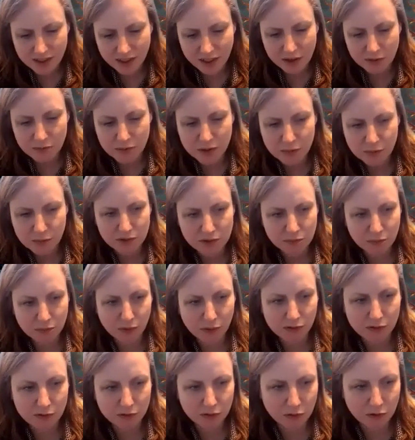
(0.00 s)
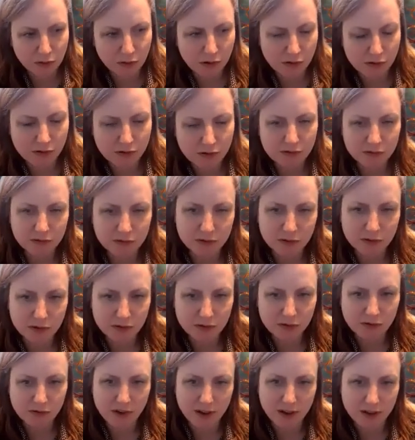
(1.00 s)
helps people grow
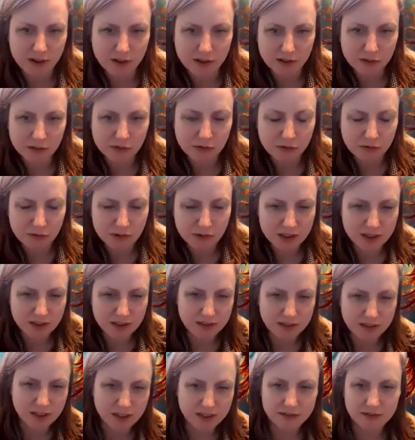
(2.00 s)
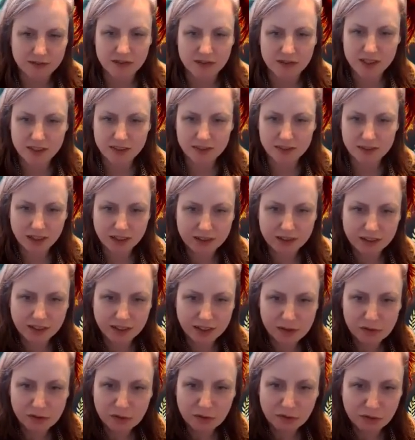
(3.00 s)
to read and see that
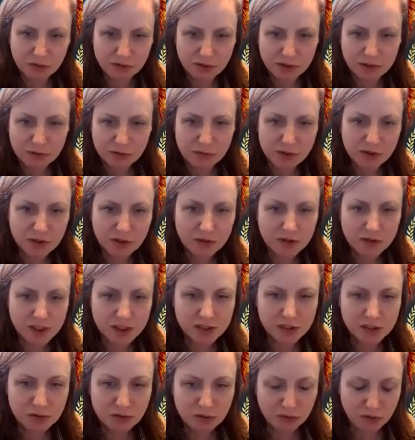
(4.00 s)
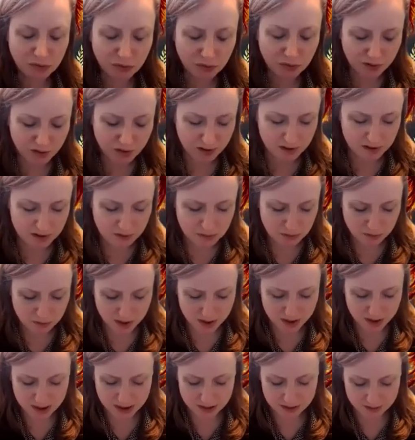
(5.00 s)
kind of film. So thank you for
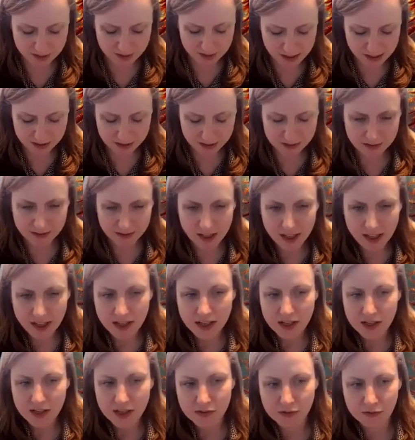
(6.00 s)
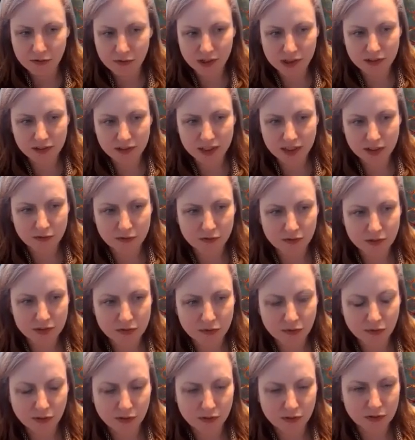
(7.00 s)
making that. So where can we
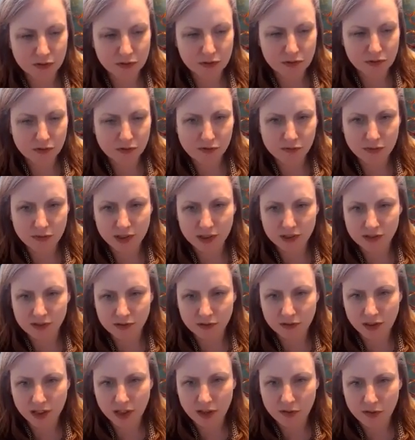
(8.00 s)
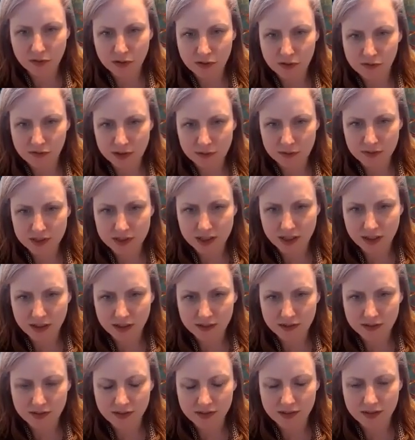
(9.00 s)
follow you, Bill? Do you have a
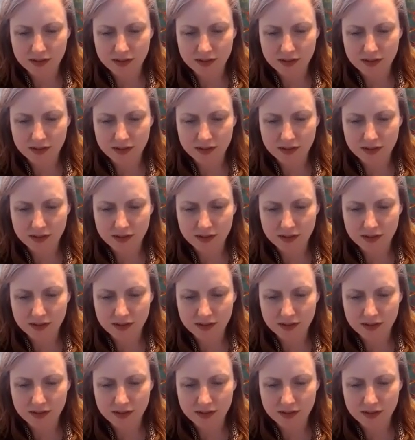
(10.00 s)
website?